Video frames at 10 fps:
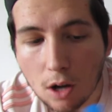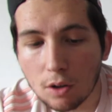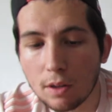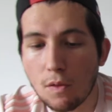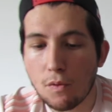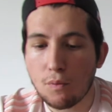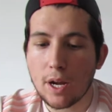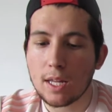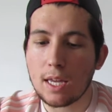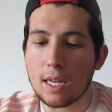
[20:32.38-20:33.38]
got the
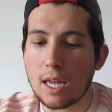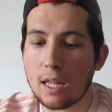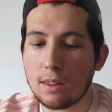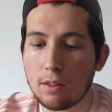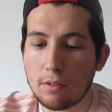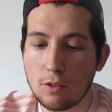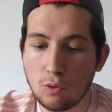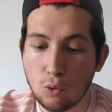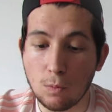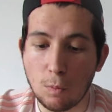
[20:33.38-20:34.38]
three D and the
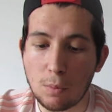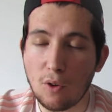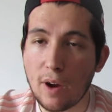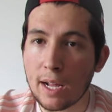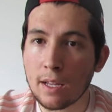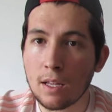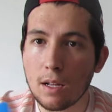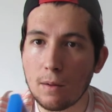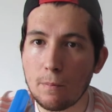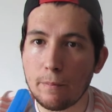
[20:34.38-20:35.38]
normal Blu-ray
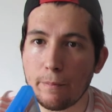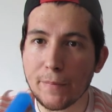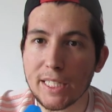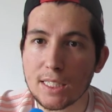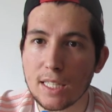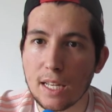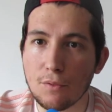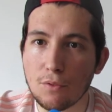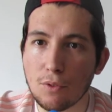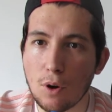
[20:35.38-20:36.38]
mixed in
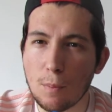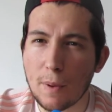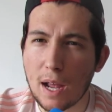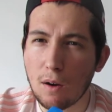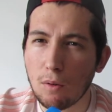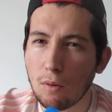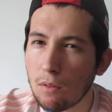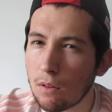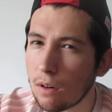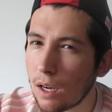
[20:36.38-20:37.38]
for about,
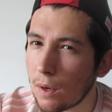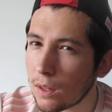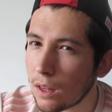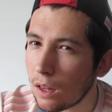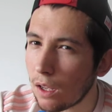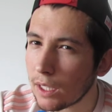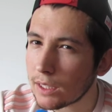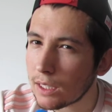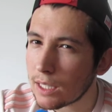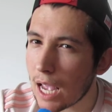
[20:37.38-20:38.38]
I'd like
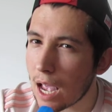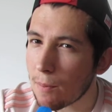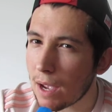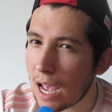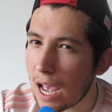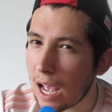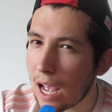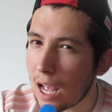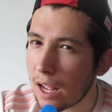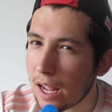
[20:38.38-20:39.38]
to say about
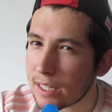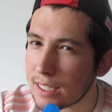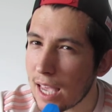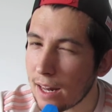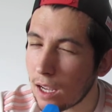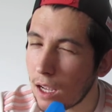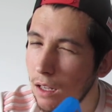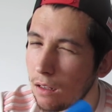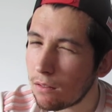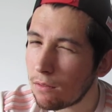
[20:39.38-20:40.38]
a tenner.
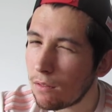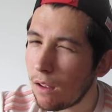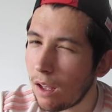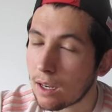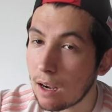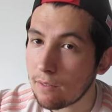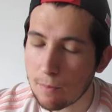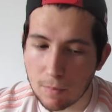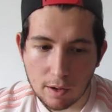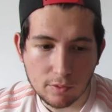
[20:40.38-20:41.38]
Can't
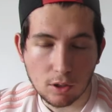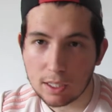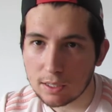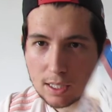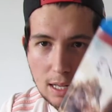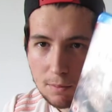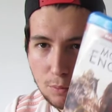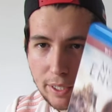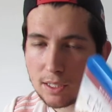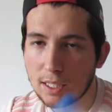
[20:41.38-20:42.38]
remember, I've got this a couple of
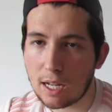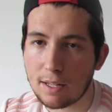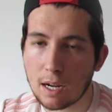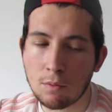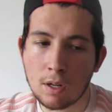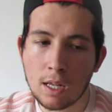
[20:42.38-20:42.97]
weeks ago now.